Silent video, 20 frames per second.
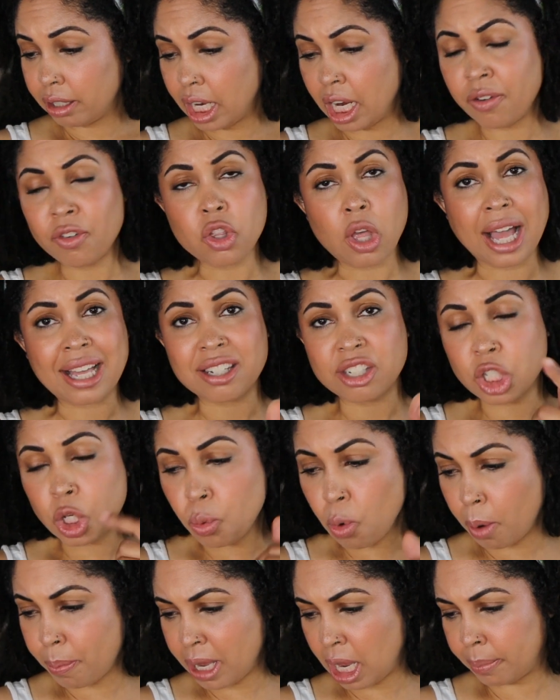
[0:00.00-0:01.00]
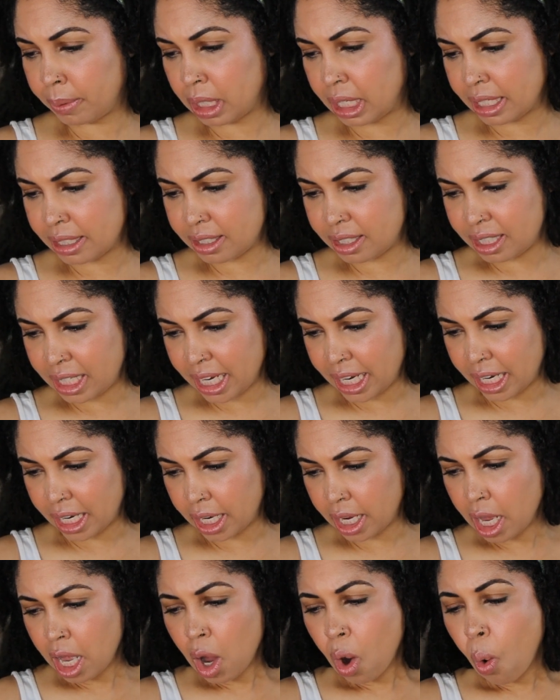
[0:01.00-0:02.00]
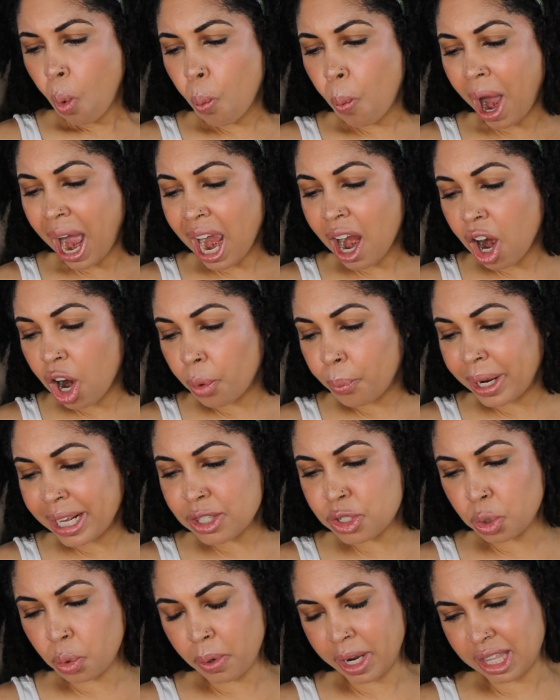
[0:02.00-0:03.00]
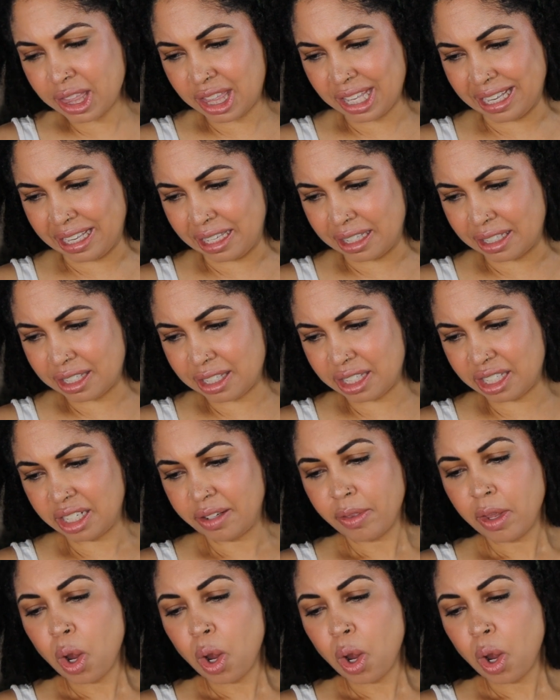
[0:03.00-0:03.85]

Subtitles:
Even though I still won't be able to unsee it. Why are we doing this?